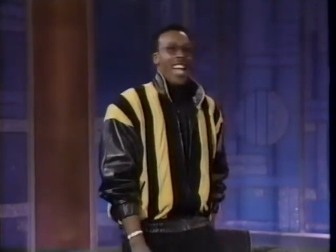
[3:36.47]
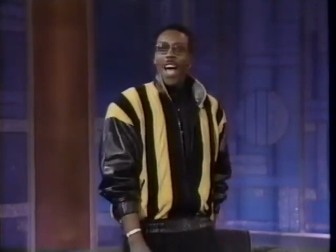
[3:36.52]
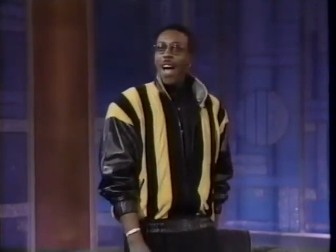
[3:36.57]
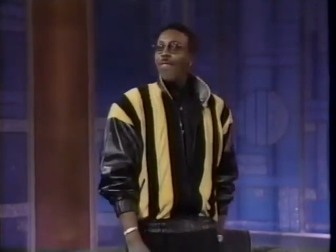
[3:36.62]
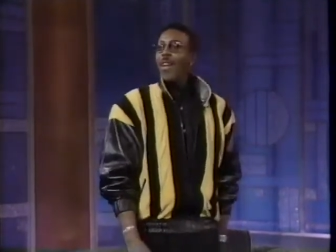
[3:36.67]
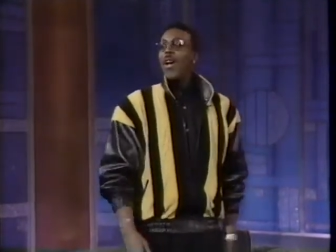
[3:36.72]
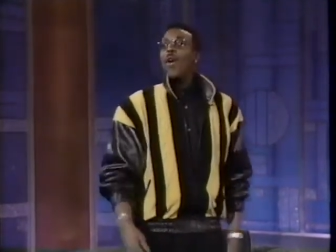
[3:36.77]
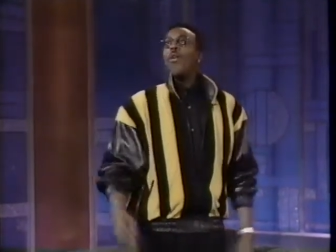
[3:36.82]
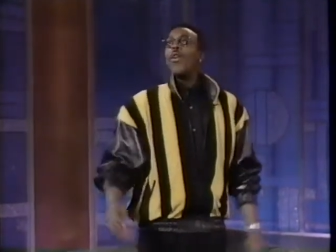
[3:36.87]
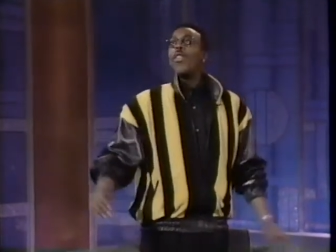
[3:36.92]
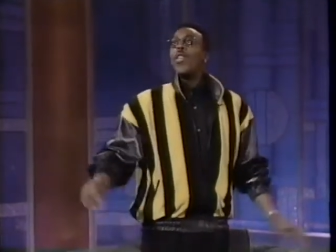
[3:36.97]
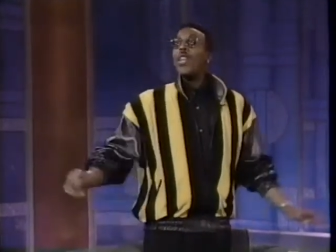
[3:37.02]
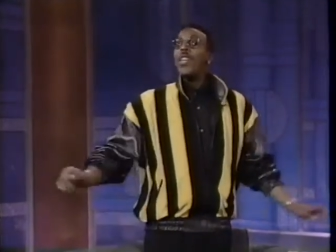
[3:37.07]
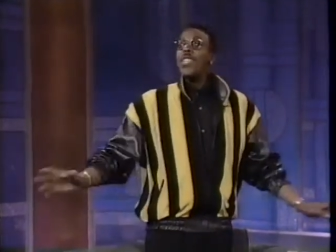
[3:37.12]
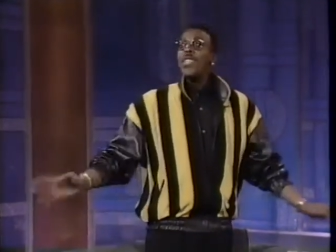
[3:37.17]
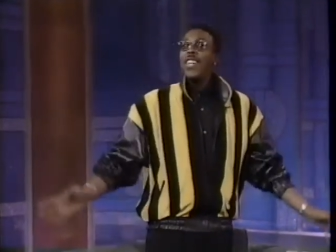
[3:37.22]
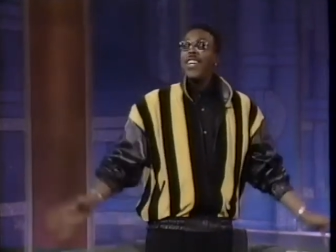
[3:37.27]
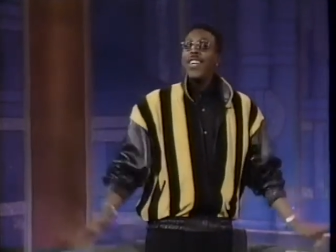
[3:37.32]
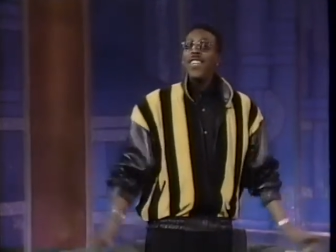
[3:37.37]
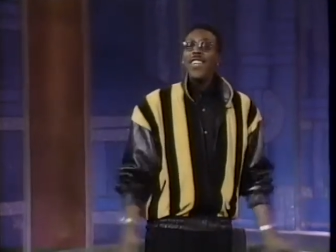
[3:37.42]
I'm not going to the
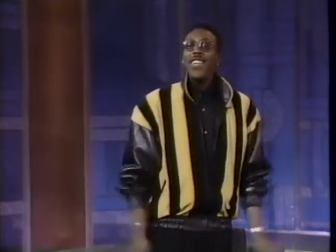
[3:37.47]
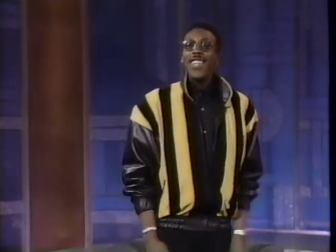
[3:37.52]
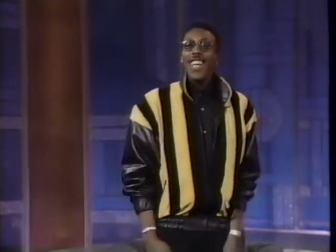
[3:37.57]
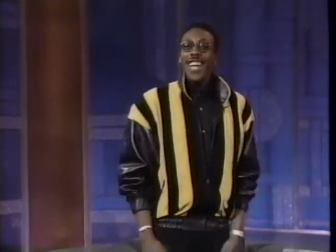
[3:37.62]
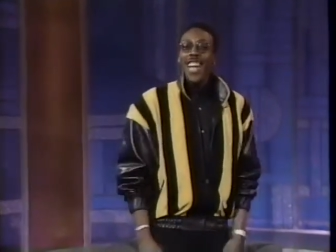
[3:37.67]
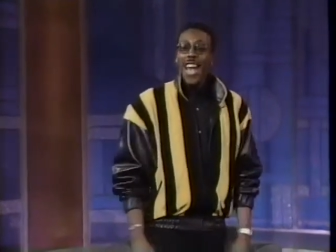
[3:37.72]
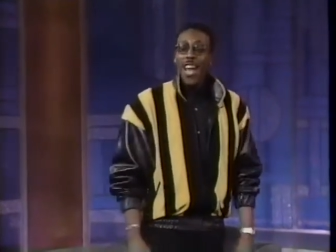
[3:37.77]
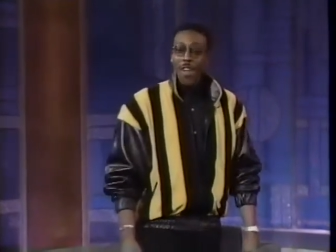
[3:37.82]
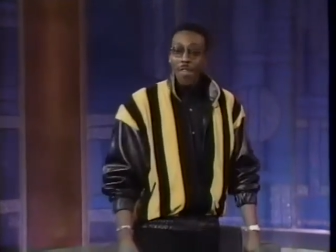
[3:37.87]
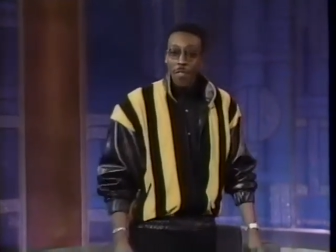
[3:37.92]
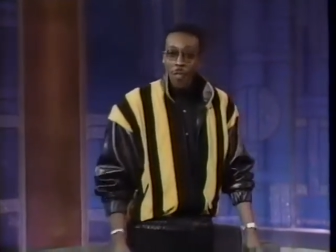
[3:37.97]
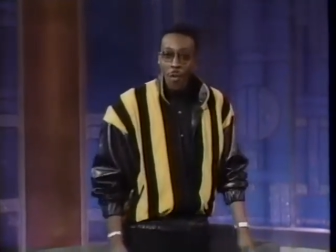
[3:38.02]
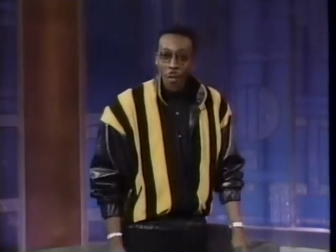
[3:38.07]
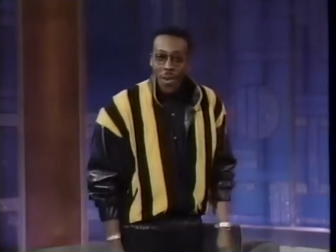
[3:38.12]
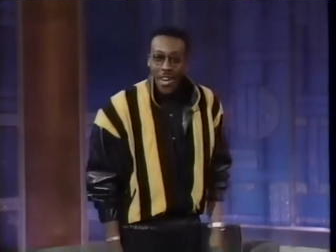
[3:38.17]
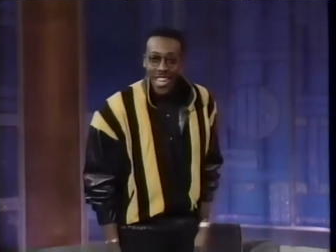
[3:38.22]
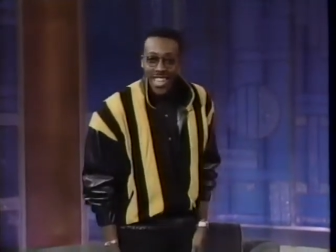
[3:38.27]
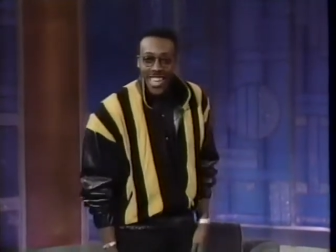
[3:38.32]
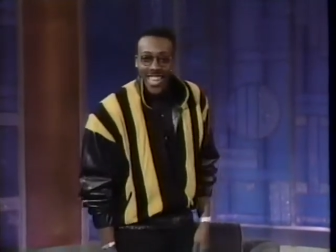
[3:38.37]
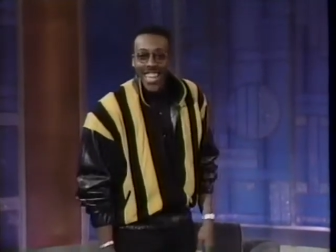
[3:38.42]
Sears because I can't
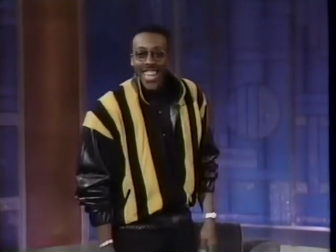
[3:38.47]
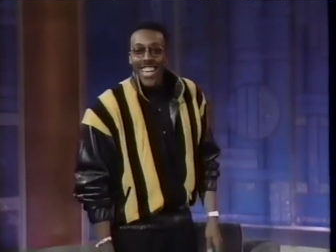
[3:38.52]
afford it.